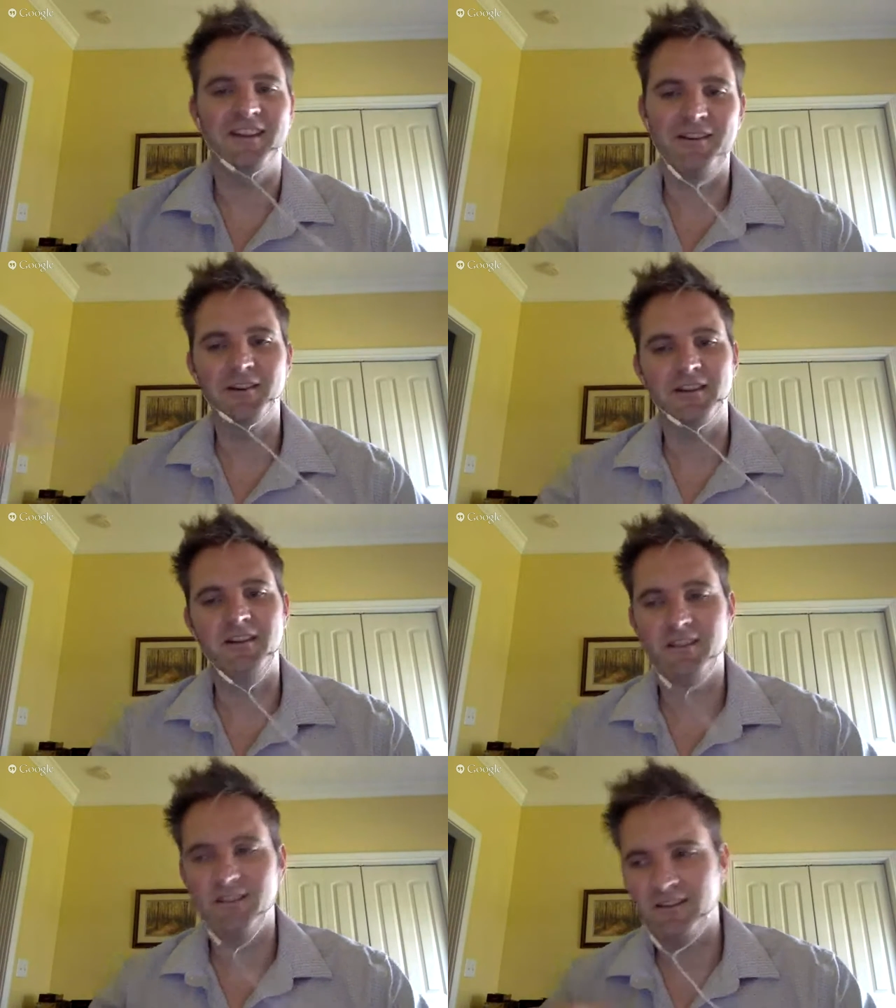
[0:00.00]
going
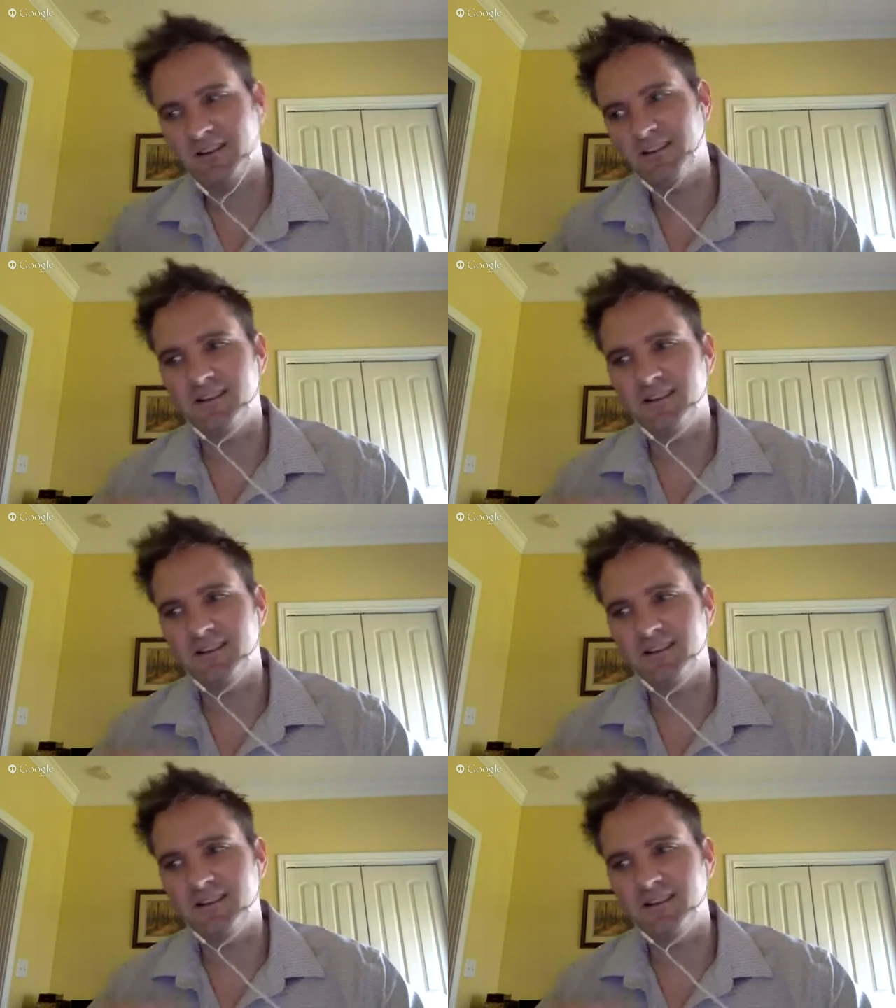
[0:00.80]
to this kind of